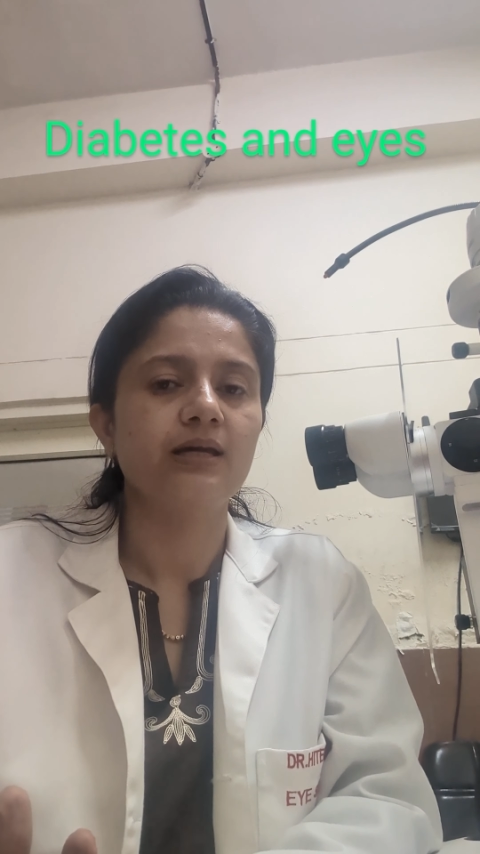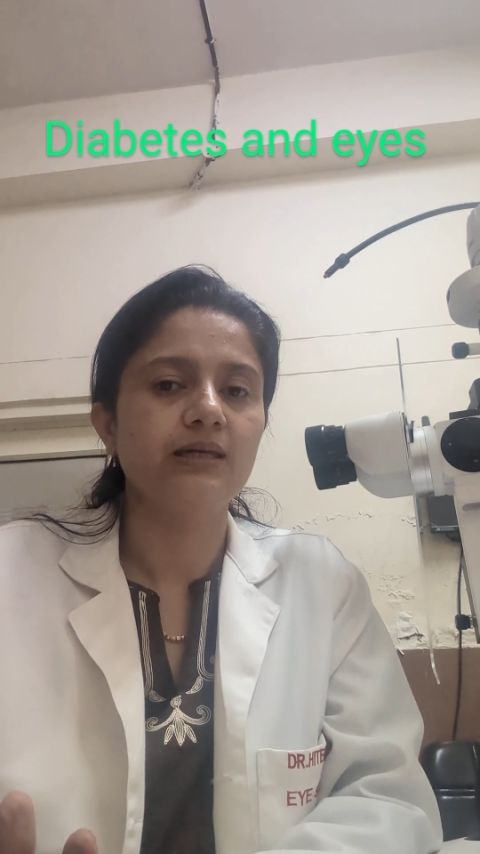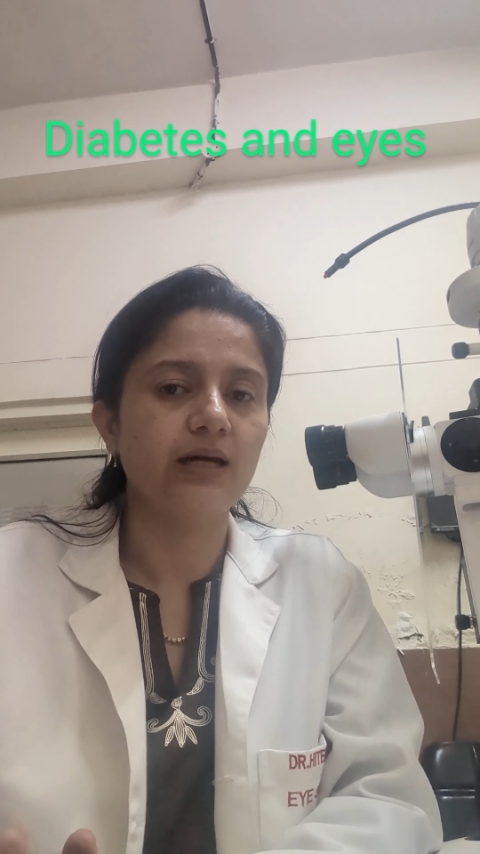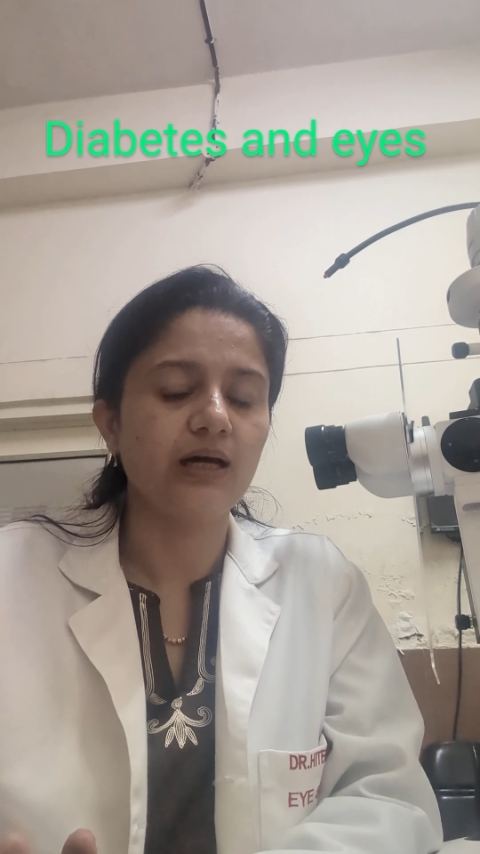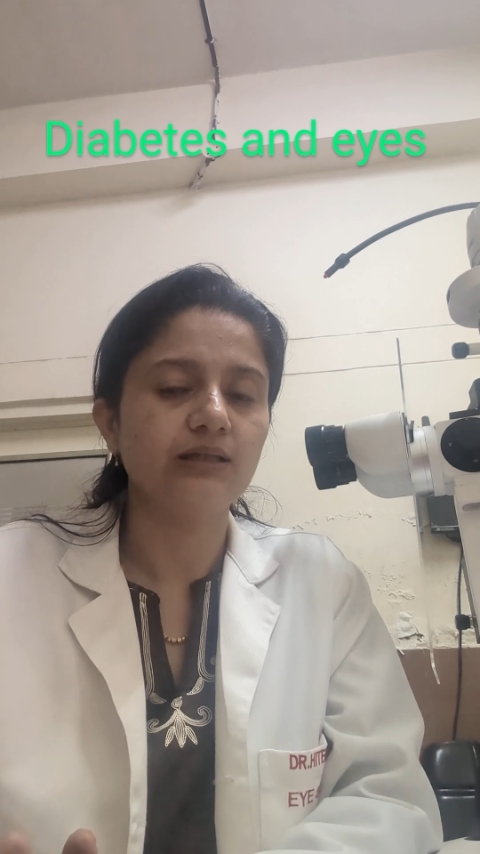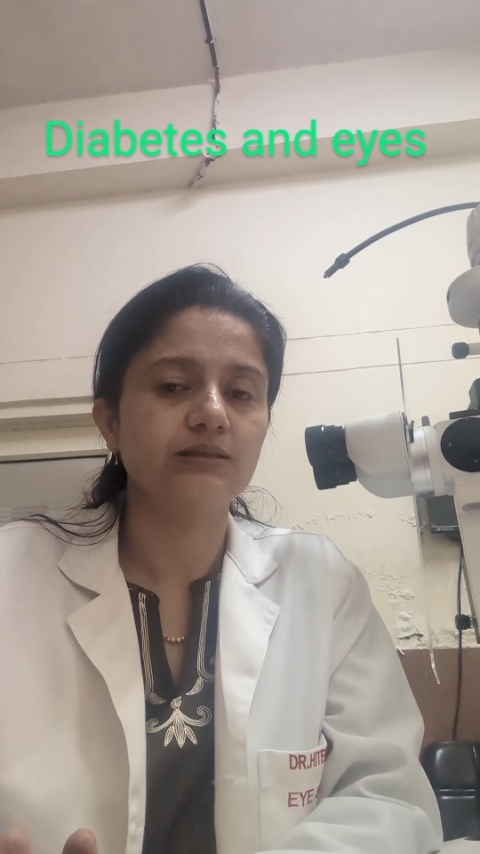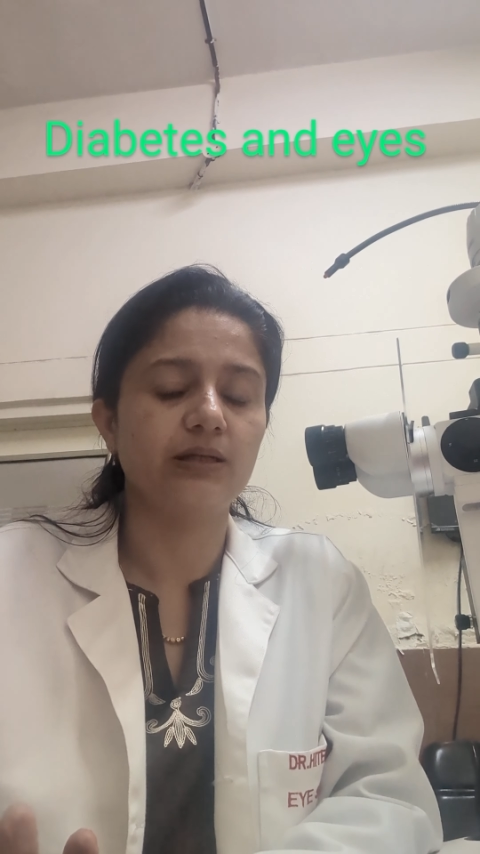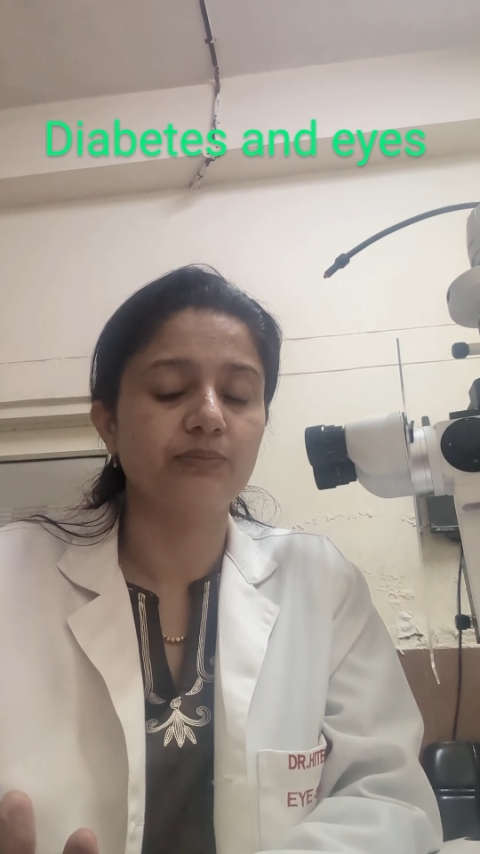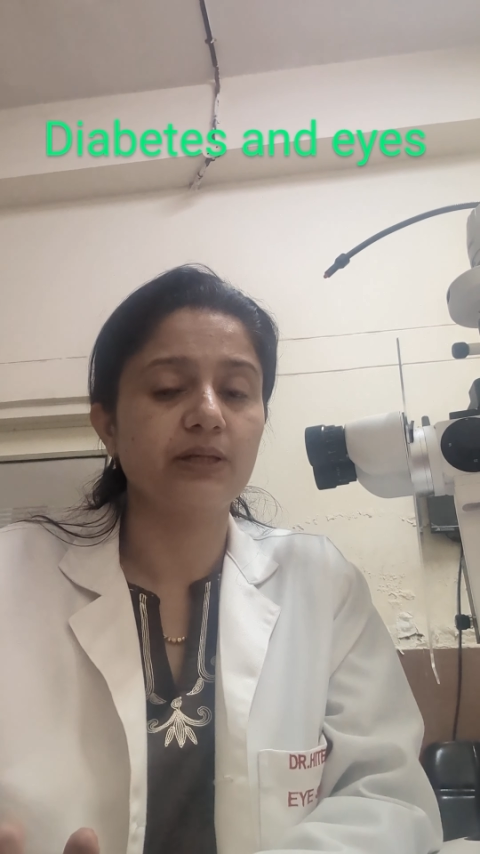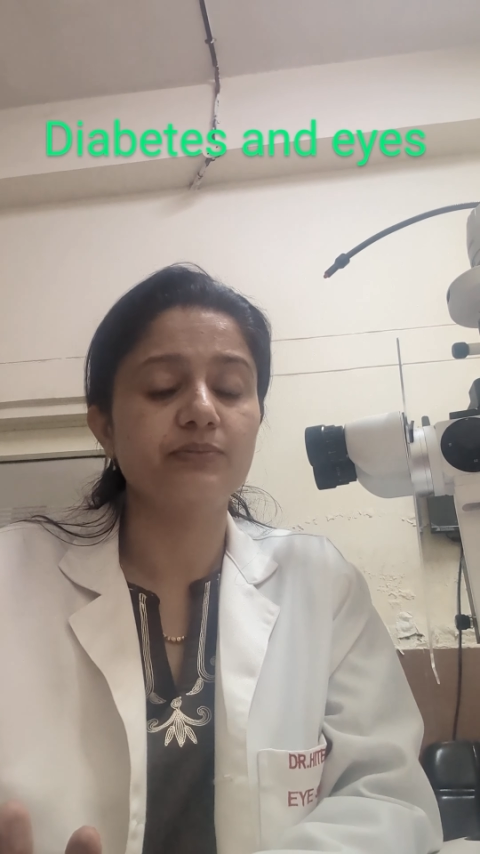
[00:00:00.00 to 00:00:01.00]
Yeah,
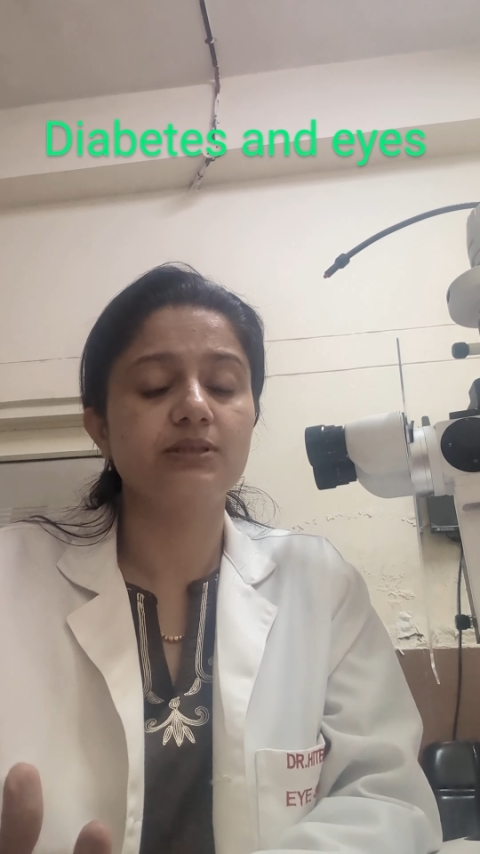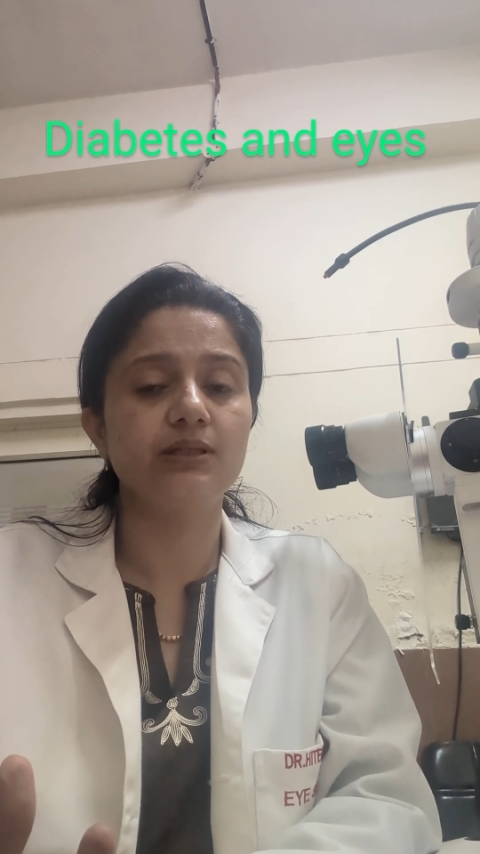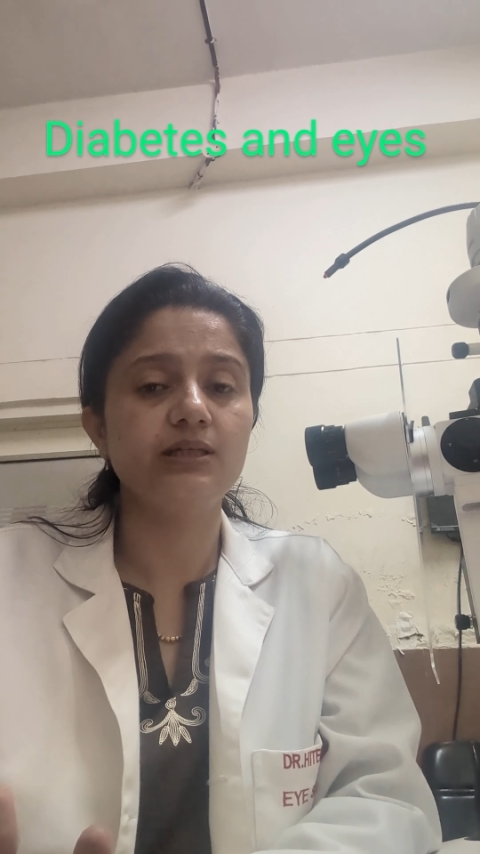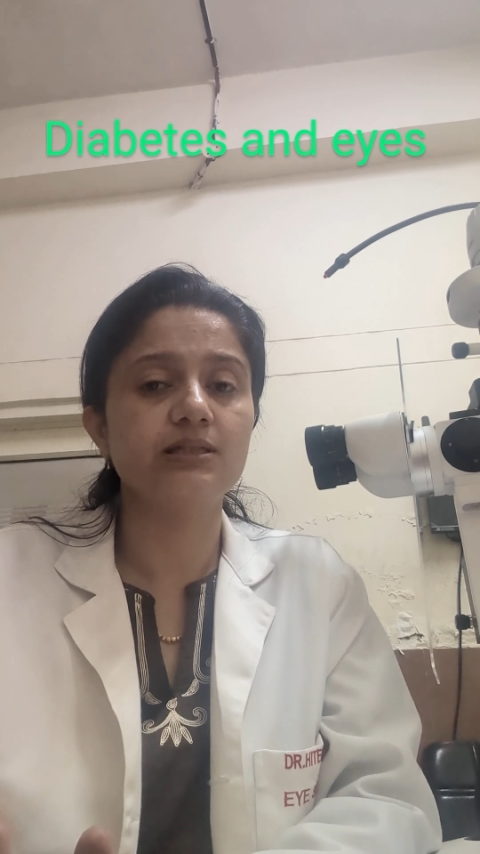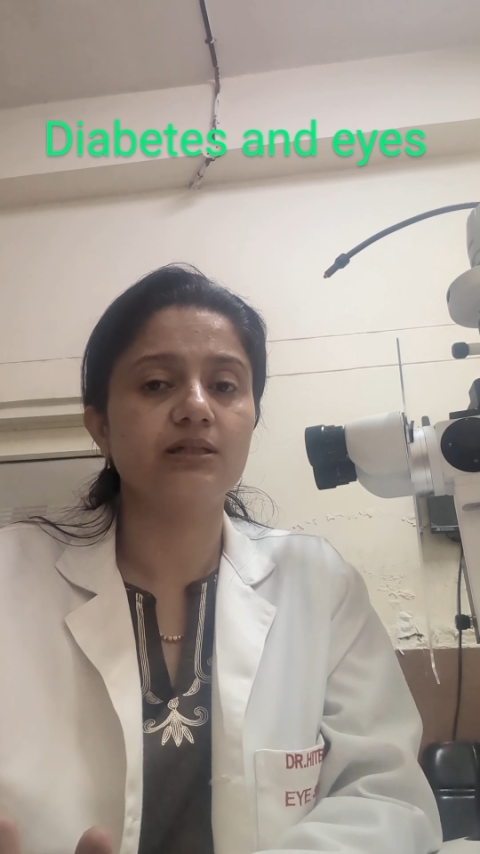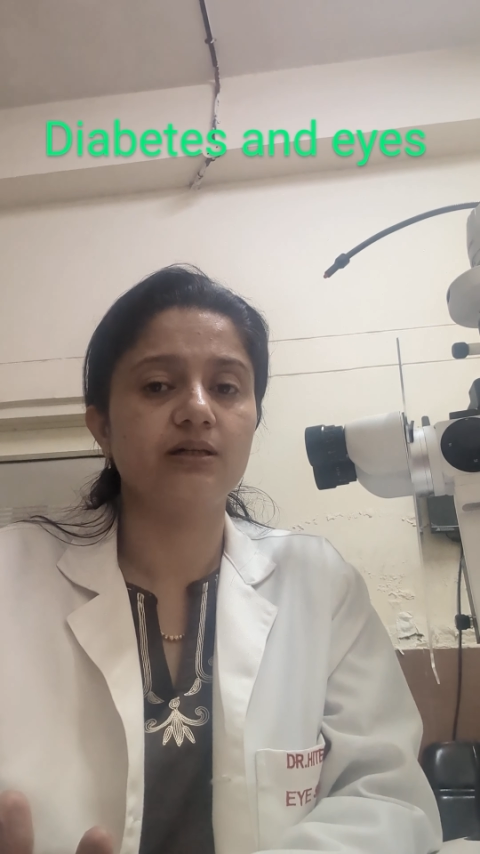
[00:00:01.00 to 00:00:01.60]
sometimes these